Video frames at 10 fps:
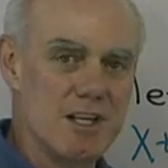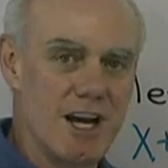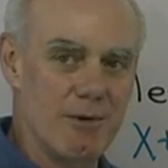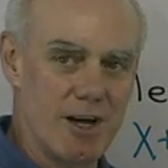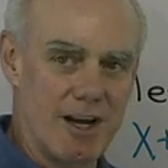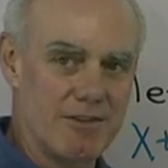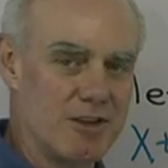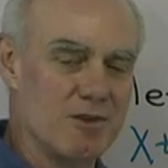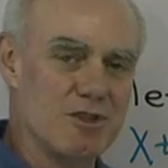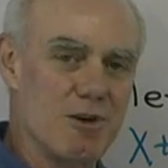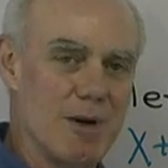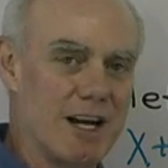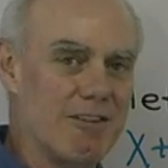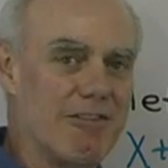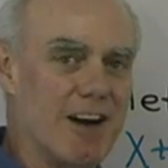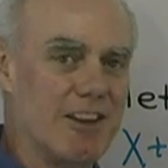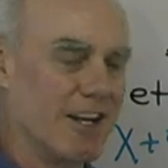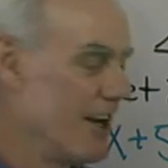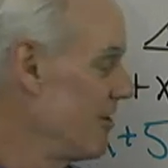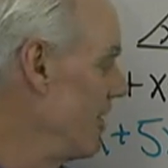Now what I have to do is go back and find
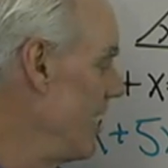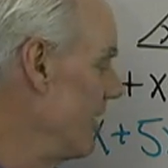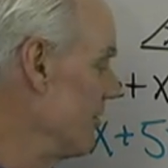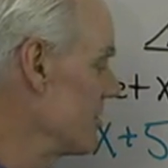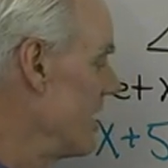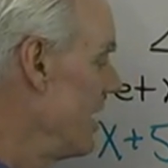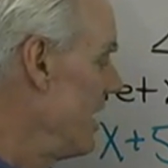the other angles.